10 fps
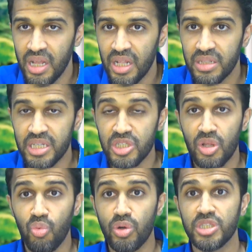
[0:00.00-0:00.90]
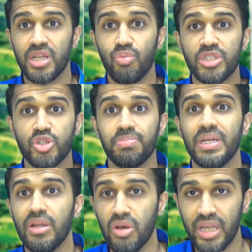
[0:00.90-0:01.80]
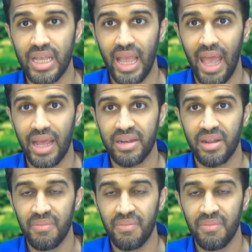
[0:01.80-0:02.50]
These are the words that we should be looking at.